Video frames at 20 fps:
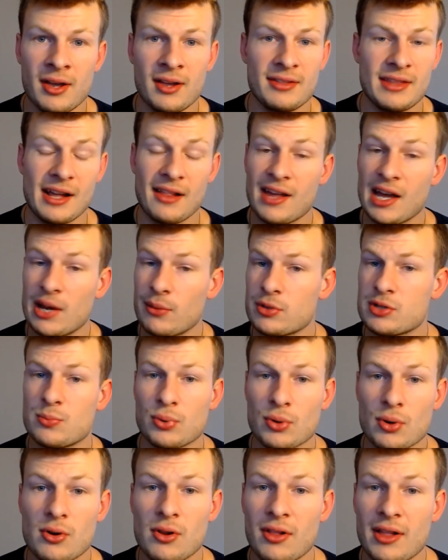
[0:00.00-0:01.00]
That line was
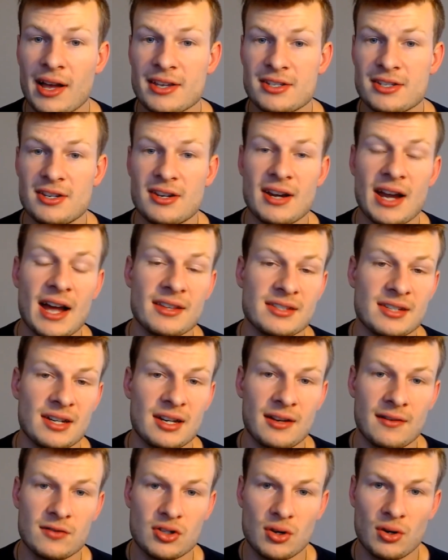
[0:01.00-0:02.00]
brutal last year outside
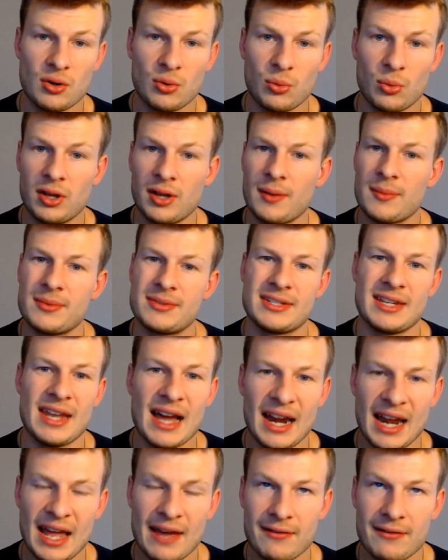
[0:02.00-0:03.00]
of Jonah Williams, did
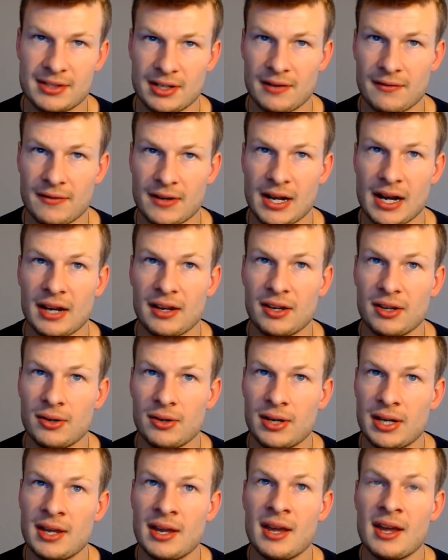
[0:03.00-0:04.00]
not have a ton of
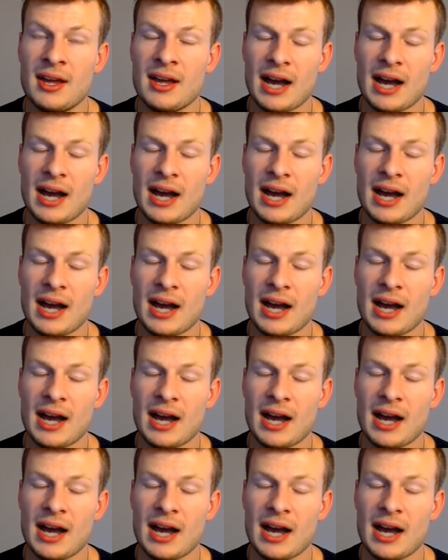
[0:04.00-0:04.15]
continuity.